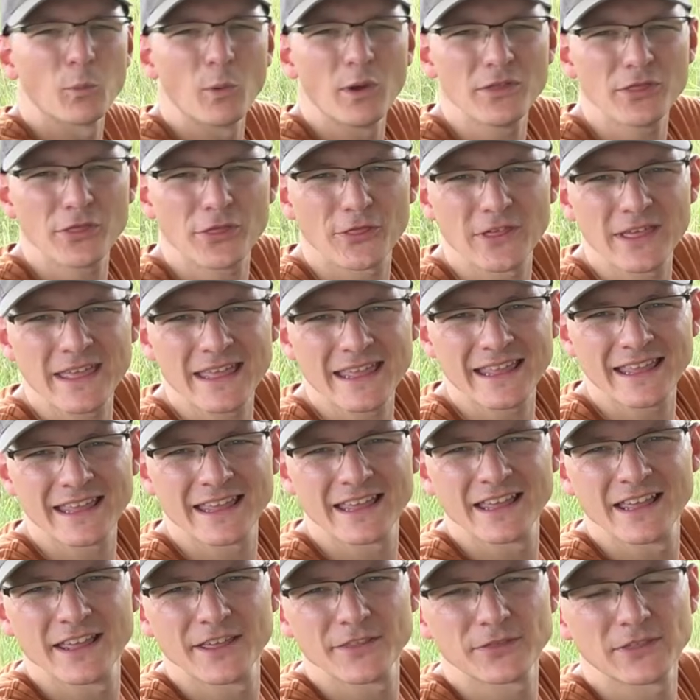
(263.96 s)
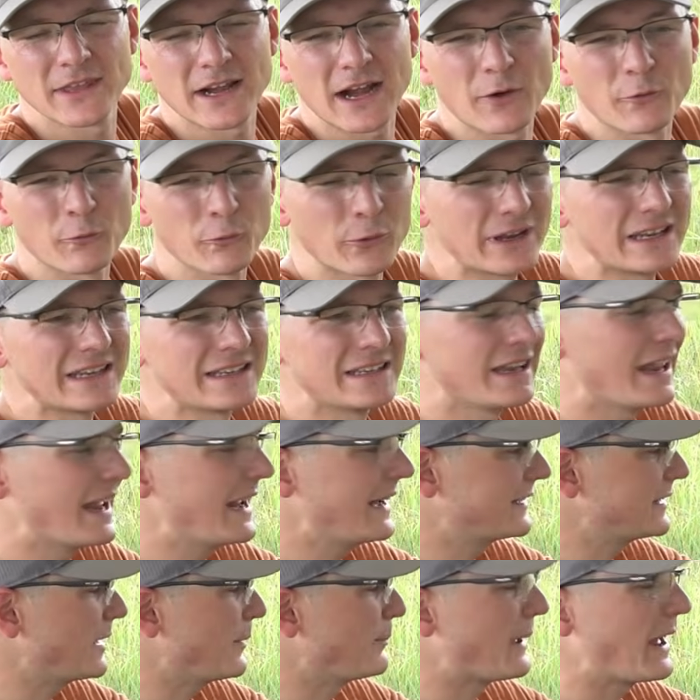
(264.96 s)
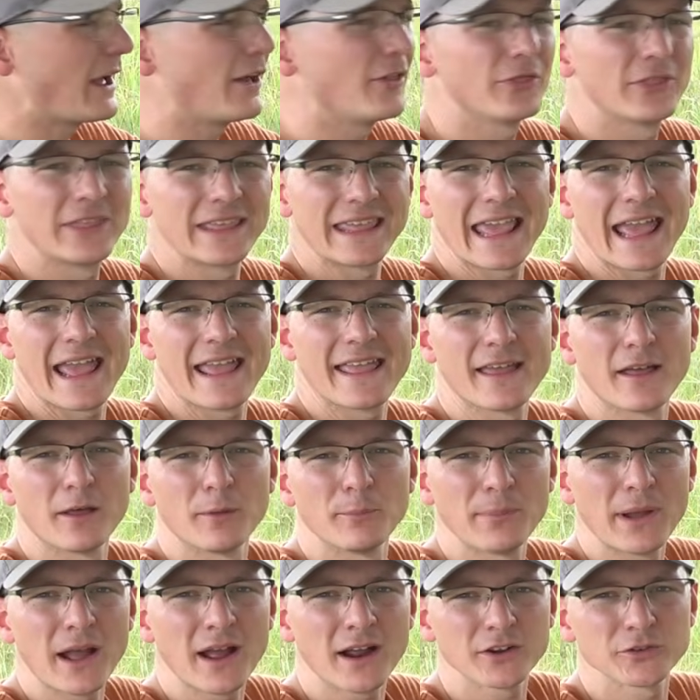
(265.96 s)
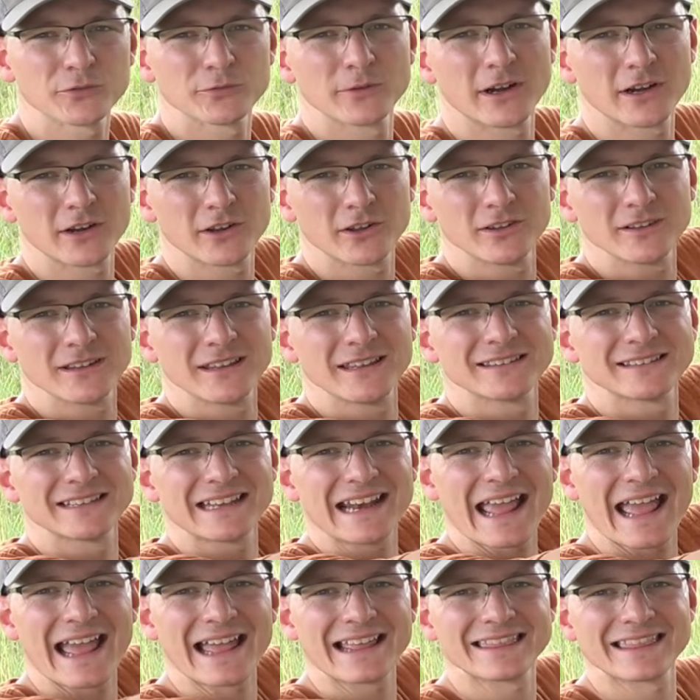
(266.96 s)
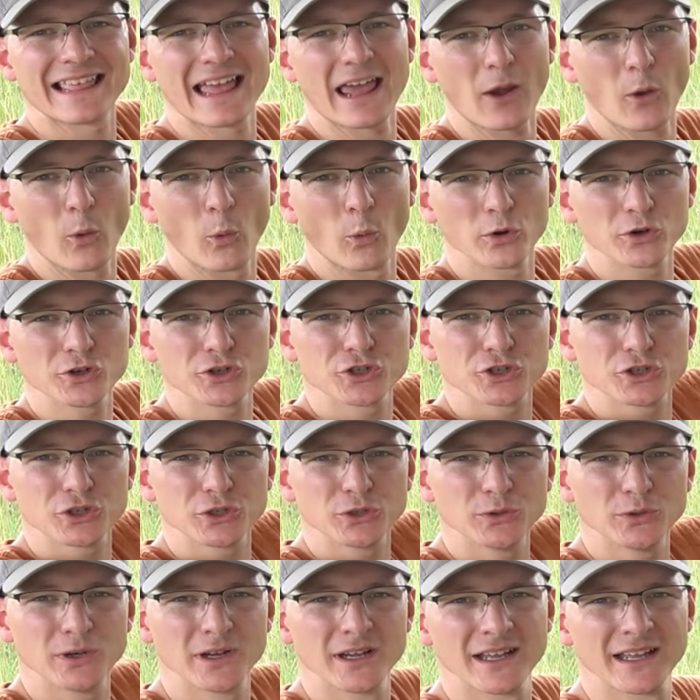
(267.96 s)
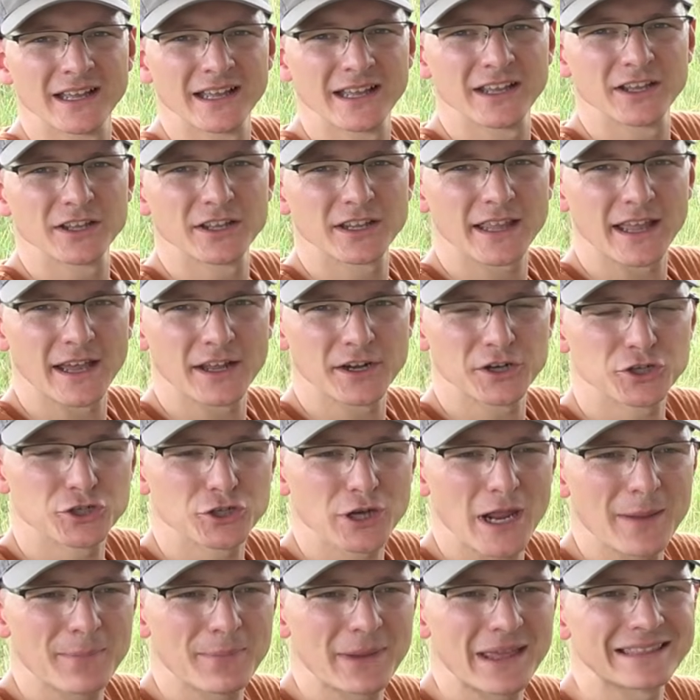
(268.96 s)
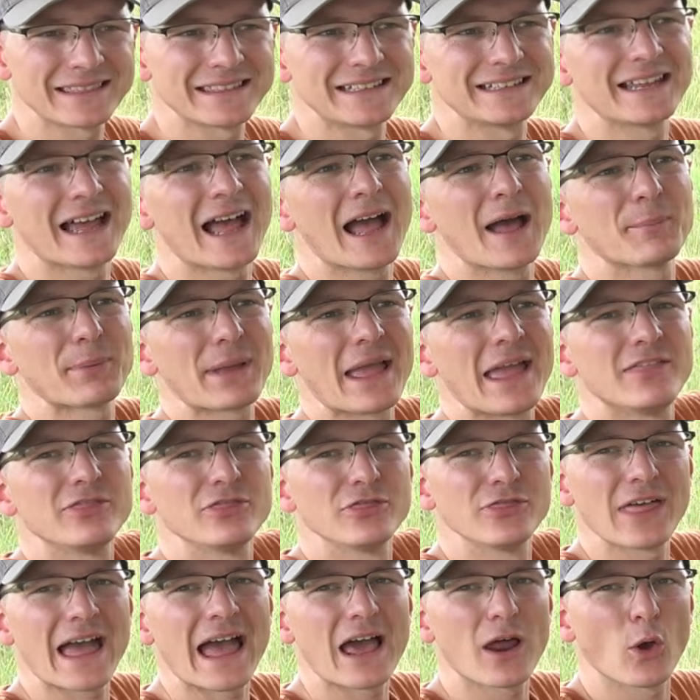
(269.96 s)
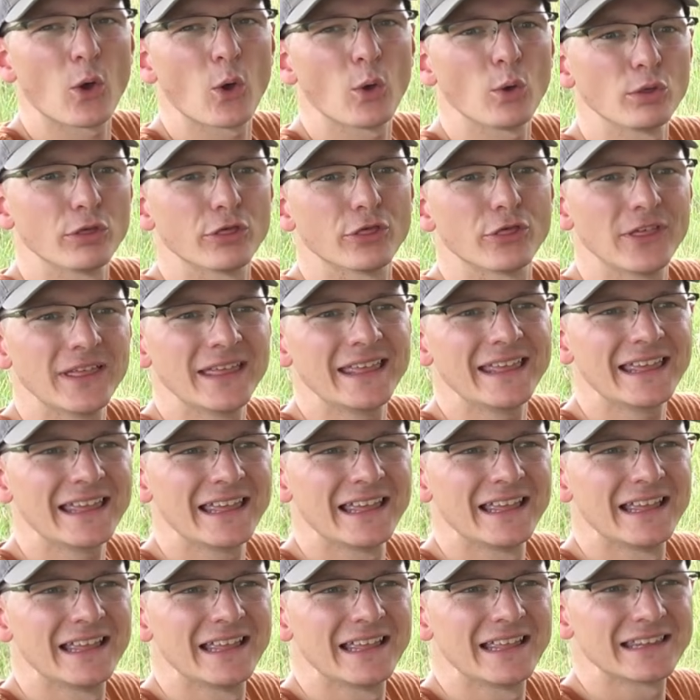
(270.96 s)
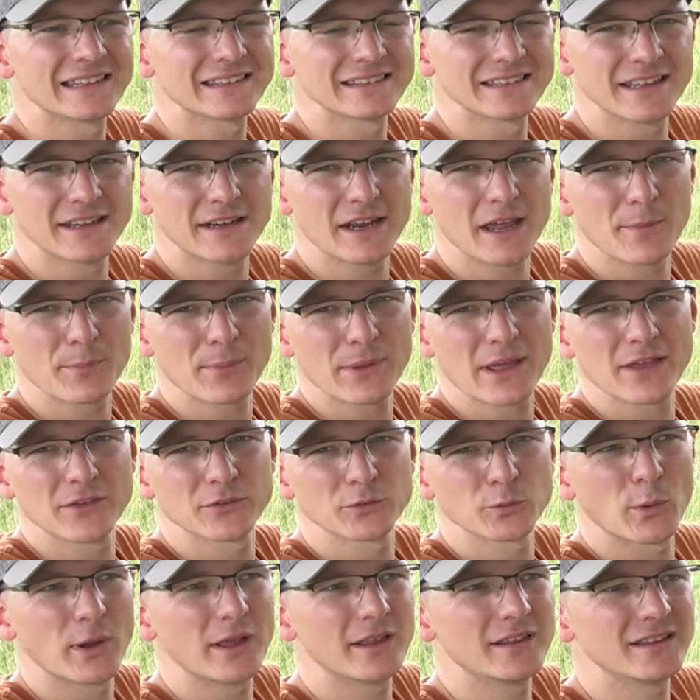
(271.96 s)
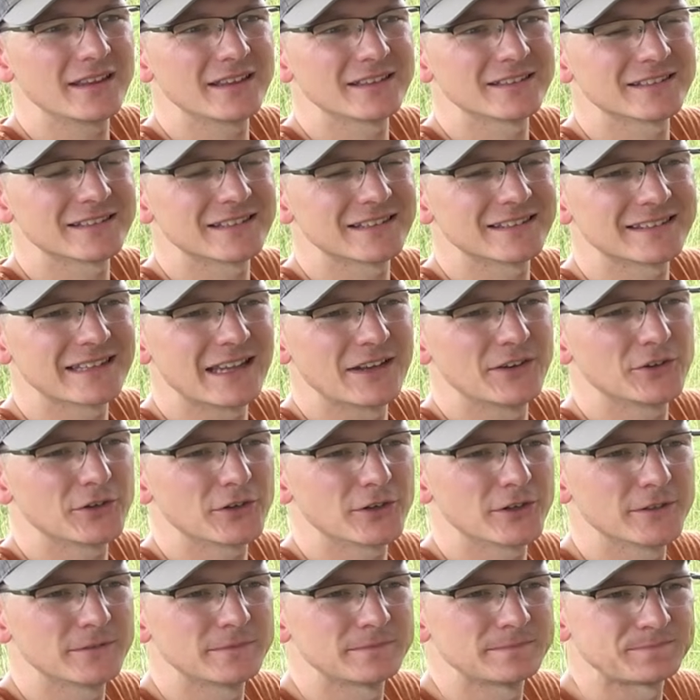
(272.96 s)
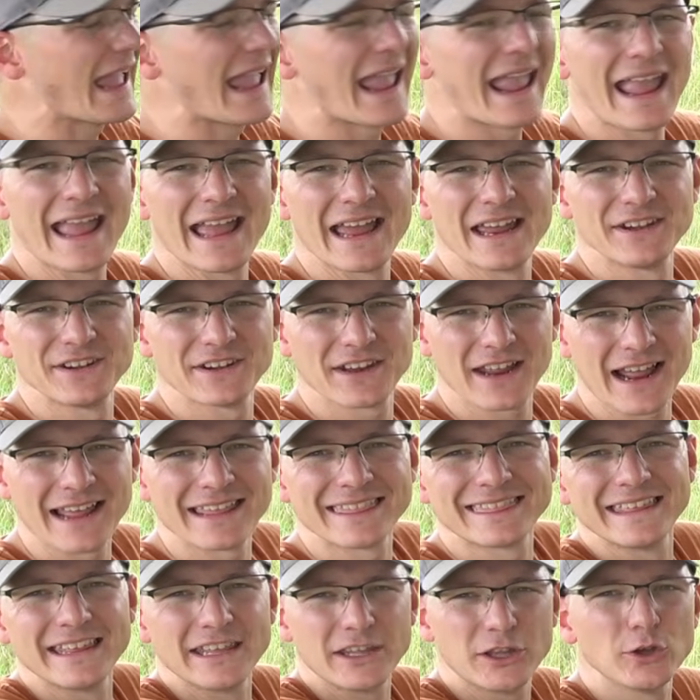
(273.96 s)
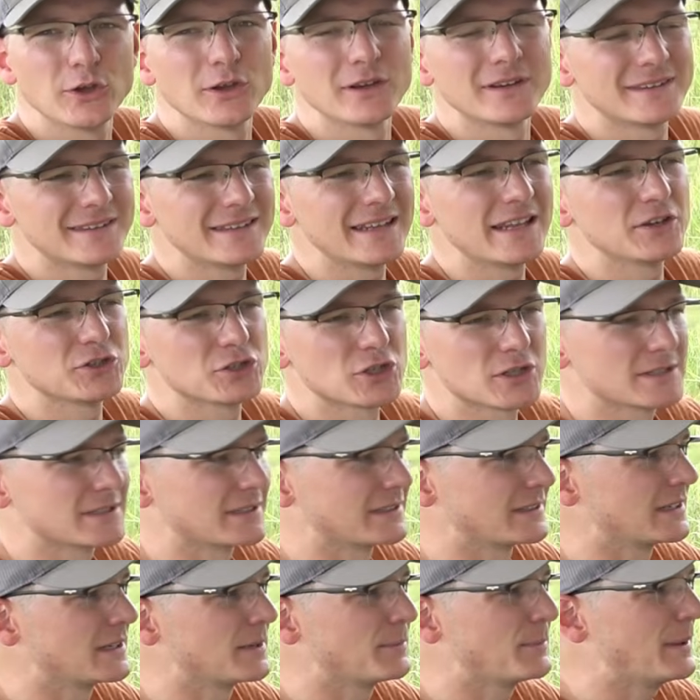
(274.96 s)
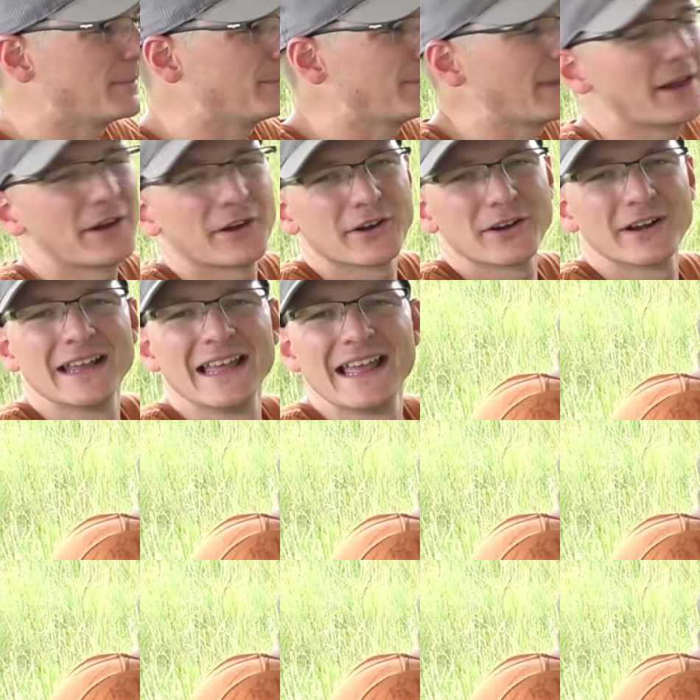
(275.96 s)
one thing that I really liked about the KL box reticle, is it had that horseshoe kind of shape at the top, and that whole thing lit up as well as the center, and I think you could see it just a little bit better.